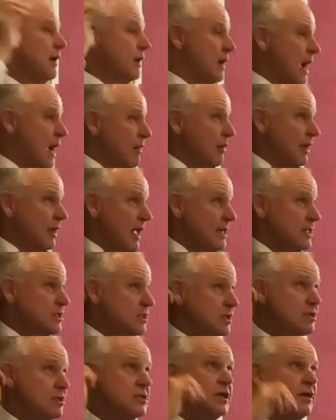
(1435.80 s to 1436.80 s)

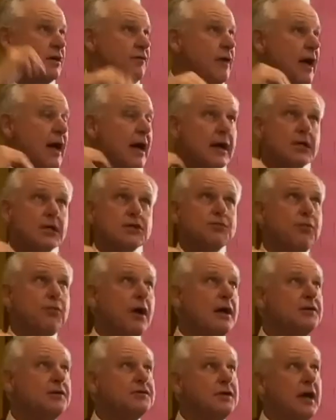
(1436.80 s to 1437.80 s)
Congregations have
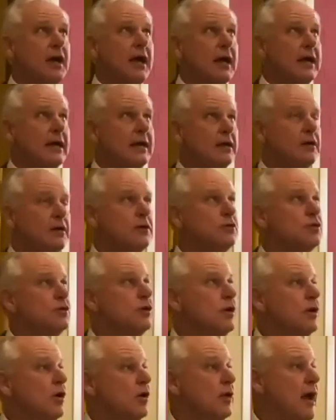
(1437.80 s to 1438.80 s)
expressed a
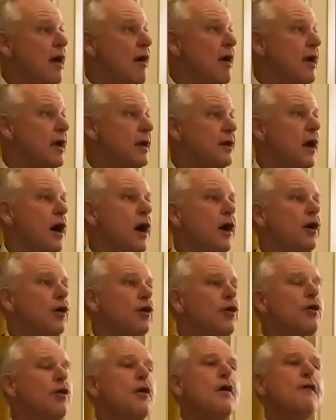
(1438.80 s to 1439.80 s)
clarion
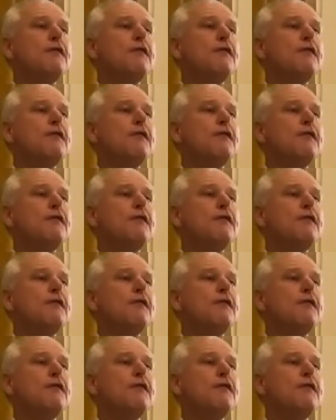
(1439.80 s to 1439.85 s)
hunger